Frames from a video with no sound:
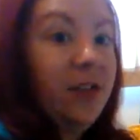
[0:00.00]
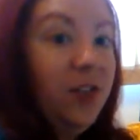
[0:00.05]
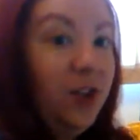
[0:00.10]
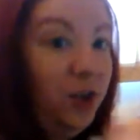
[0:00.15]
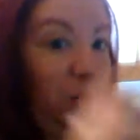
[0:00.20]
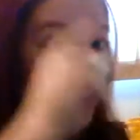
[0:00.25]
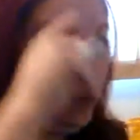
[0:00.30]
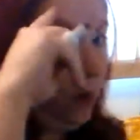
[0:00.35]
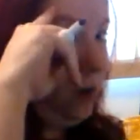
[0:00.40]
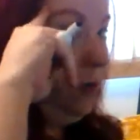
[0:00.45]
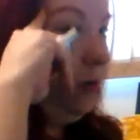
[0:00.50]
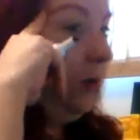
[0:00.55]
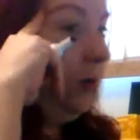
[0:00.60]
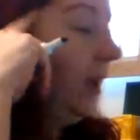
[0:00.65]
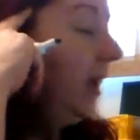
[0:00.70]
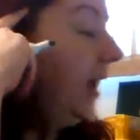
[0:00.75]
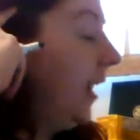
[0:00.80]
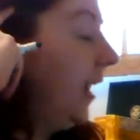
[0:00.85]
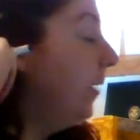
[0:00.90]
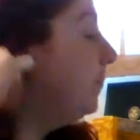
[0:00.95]
the door.
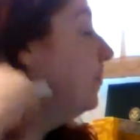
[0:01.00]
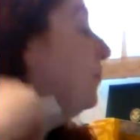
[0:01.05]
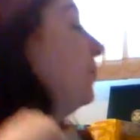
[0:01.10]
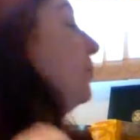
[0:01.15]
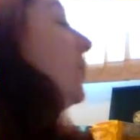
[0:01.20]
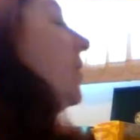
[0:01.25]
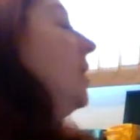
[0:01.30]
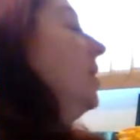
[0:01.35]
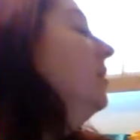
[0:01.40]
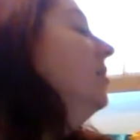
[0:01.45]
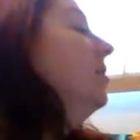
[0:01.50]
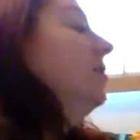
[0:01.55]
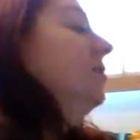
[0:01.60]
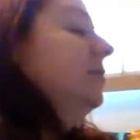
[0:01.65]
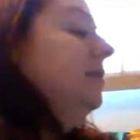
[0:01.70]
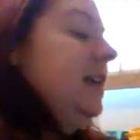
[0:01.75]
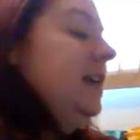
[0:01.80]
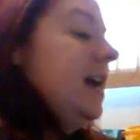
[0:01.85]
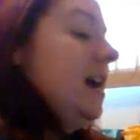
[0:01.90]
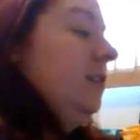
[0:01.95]
Okay?
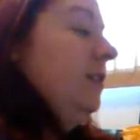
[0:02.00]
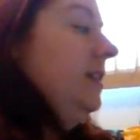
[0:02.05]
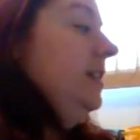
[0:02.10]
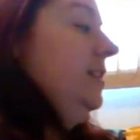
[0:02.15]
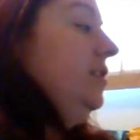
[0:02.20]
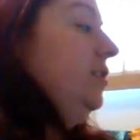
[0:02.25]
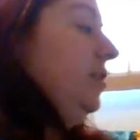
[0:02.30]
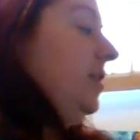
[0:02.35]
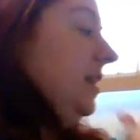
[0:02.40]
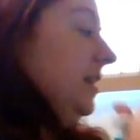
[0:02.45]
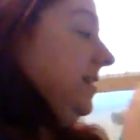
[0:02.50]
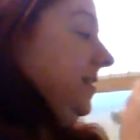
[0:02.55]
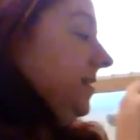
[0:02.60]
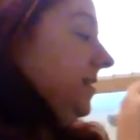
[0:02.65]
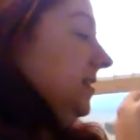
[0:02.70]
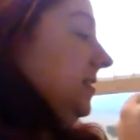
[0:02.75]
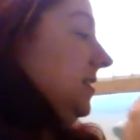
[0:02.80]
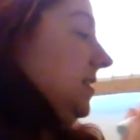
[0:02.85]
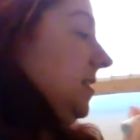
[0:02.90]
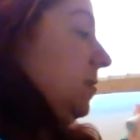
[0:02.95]
So now let's look at
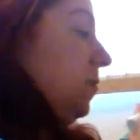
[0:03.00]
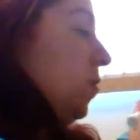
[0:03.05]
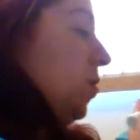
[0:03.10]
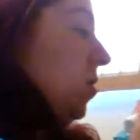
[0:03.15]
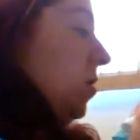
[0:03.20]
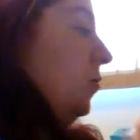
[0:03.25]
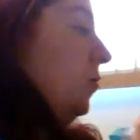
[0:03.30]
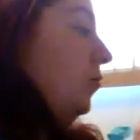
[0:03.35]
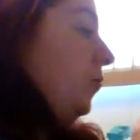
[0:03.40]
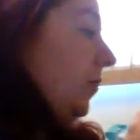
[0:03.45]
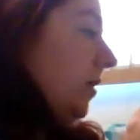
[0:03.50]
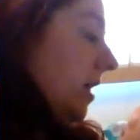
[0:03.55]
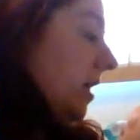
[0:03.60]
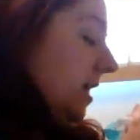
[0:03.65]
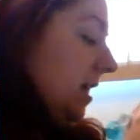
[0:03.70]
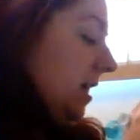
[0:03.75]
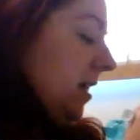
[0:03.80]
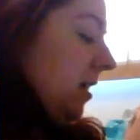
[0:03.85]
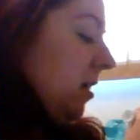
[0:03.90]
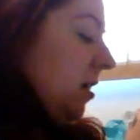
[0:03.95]
some more
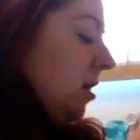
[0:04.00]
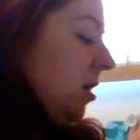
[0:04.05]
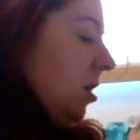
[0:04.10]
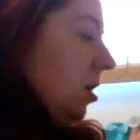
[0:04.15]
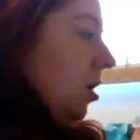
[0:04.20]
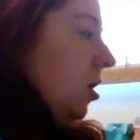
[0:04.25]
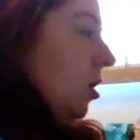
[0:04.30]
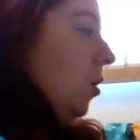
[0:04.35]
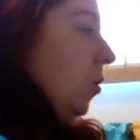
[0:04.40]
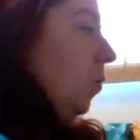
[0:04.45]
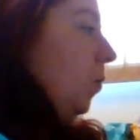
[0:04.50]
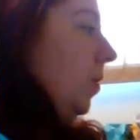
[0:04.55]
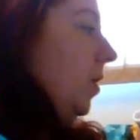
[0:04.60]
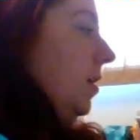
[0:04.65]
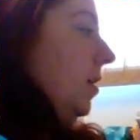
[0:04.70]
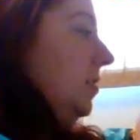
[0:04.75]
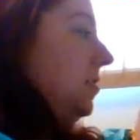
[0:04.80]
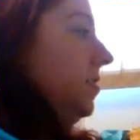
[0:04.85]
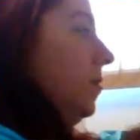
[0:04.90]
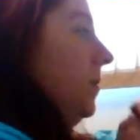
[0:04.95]

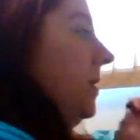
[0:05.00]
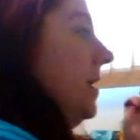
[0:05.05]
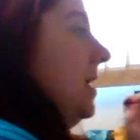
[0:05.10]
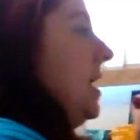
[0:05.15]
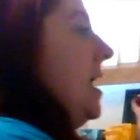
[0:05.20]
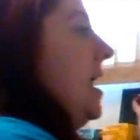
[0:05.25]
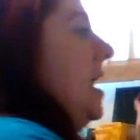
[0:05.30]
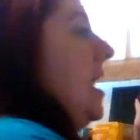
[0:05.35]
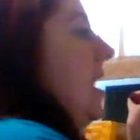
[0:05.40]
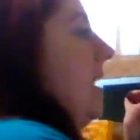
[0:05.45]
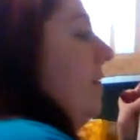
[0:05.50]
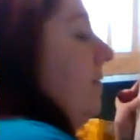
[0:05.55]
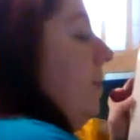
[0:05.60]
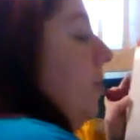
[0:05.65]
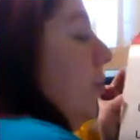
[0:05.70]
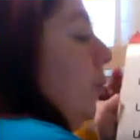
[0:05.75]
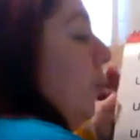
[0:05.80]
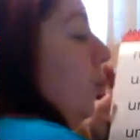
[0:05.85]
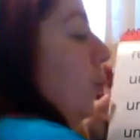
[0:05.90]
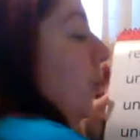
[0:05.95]
words. So we have
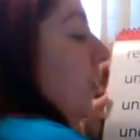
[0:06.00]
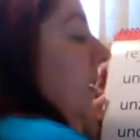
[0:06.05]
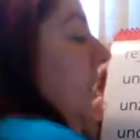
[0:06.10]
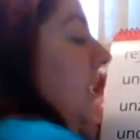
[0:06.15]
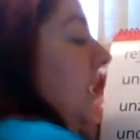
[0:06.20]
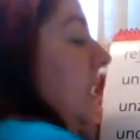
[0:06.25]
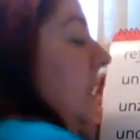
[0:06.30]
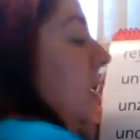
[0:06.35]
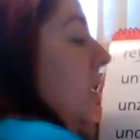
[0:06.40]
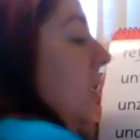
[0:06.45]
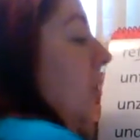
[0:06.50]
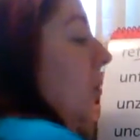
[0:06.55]
read,